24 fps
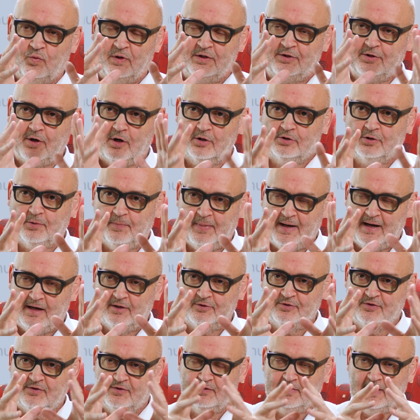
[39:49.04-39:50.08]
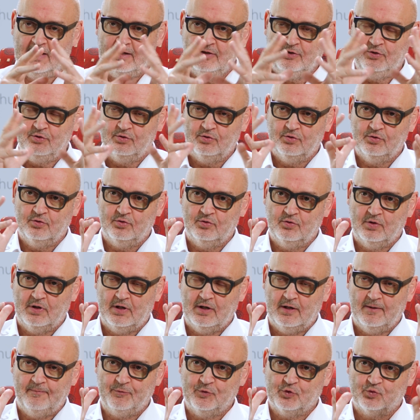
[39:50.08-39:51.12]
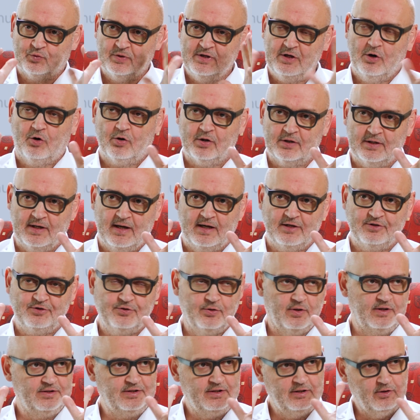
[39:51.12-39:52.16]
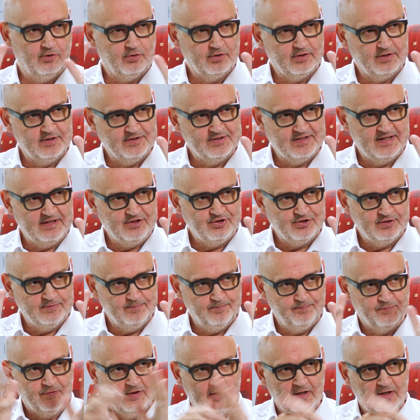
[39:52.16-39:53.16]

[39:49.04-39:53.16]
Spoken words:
We talked about that you reorganized your IT organization.